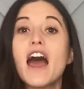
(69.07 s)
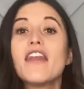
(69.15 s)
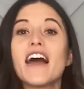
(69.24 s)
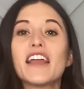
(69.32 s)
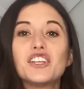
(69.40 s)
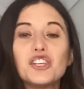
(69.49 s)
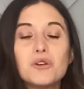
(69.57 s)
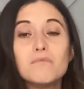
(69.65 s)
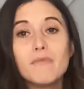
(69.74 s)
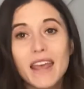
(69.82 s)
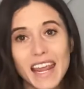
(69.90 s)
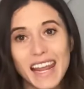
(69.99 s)
that you
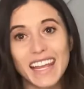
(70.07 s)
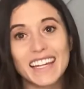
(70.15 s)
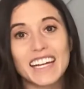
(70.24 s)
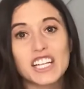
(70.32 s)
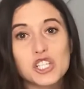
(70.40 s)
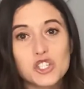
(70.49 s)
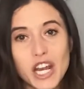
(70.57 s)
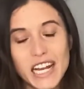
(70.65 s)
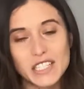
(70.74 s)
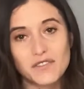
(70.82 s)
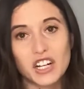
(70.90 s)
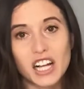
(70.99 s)
make in
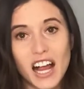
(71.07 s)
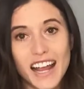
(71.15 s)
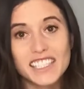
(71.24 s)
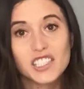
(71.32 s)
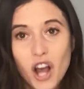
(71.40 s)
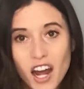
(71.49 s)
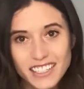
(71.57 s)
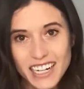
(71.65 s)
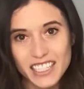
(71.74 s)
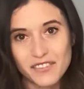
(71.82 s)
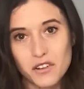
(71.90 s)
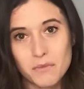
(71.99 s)
exchange for clients' contact
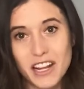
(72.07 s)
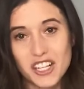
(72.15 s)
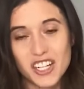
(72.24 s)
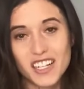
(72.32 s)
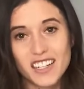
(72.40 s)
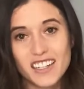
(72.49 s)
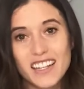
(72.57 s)
information.